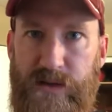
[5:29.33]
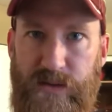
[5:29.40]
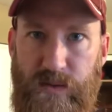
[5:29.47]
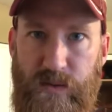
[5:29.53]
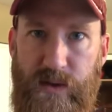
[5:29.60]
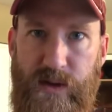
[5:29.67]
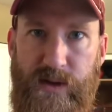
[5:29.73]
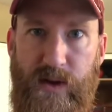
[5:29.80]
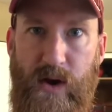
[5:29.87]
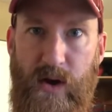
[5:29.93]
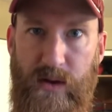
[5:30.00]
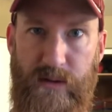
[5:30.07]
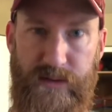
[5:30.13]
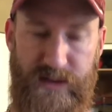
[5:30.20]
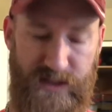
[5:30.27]
with all
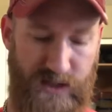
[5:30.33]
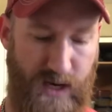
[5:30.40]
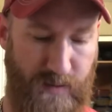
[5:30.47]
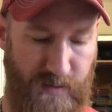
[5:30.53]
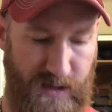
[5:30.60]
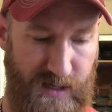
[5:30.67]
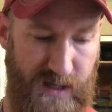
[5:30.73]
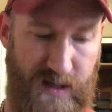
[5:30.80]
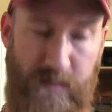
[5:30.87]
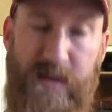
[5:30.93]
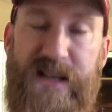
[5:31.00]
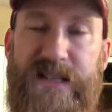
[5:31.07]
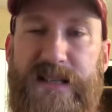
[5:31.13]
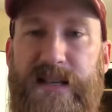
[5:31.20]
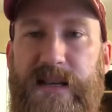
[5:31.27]
of the chopping and the
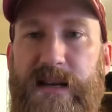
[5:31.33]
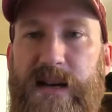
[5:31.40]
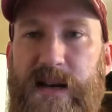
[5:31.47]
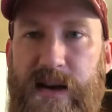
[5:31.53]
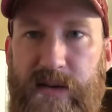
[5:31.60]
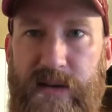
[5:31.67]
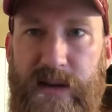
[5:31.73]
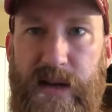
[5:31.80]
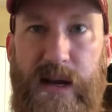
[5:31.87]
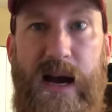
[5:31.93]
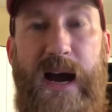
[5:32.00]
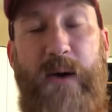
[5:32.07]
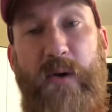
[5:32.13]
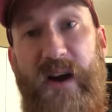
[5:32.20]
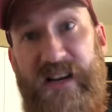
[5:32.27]
mixing and everything,
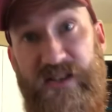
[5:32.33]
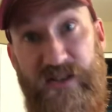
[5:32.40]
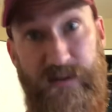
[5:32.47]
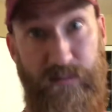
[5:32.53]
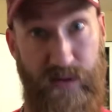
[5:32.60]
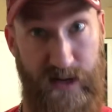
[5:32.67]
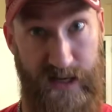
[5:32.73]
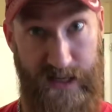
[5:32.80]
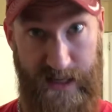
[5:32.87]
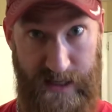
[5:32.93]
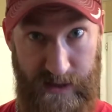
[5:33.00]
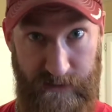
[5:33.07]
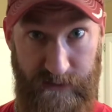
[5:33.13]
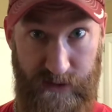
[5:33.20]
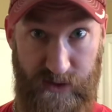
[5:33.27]
I will actually put it in
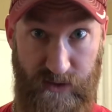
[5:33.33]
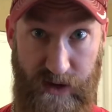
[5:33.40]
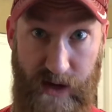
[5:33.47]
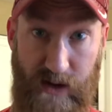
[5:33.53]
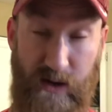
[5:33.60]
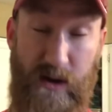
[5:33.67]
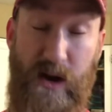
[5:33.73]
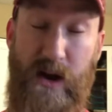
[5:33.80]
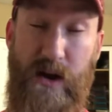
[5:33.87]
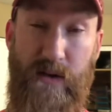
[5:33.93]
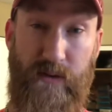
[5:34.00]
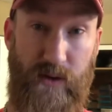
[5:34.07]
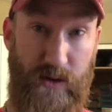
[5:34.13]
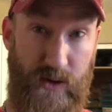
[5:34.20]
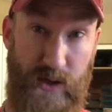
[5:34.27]
the refrigerator
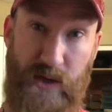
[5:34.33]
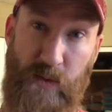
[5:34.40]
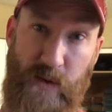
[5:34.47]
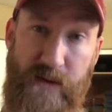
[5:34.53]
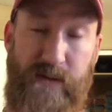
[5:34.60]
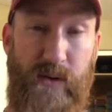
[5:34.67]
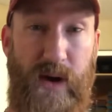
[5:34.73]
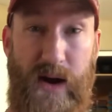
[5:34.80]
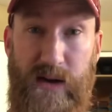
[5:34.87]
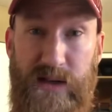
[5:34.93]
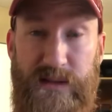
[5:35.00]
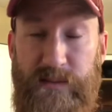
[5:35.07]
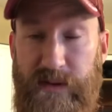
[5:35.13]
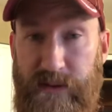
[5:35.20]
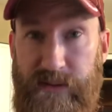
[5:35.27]
for a good 24 hours
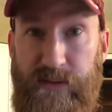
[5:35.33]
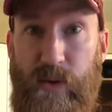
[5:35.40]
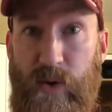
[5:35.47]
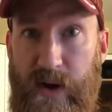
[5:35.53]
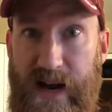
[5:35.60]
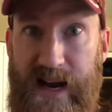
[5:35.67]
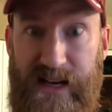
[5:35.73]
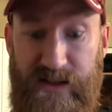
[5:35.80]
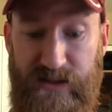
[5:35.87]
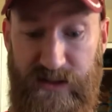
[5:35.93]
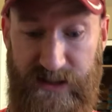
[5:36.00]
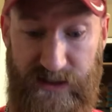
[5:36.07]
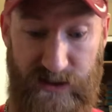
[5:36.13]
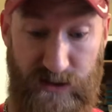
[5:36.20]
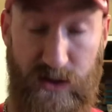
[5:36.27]
before I actually
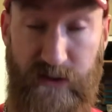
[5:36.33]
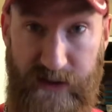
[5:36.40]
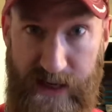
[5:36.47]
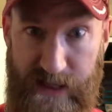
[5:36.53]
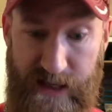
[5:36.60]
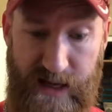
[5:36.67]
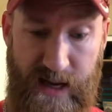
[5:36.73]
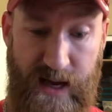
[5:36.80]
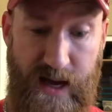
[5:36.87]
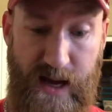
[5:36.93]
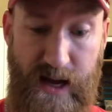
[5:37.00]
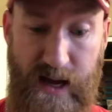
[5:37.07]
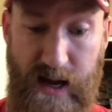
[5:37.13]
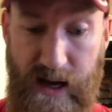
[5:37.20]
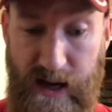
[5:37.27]
serve it.
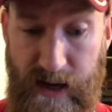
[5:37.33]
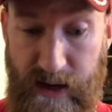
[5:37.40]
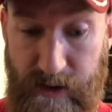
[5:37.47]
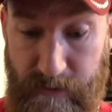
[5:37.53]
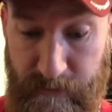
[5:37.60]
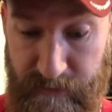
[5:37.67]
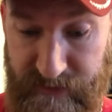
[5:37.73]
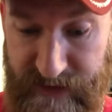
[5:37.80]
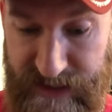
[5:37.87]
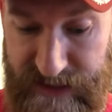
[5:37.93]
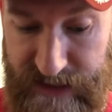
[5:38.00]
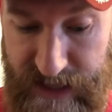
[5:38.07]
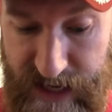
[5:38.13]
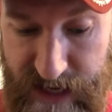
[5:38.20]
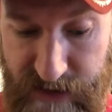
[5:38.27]
This
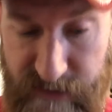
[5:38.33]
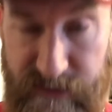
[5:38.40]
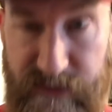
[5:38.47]
kind of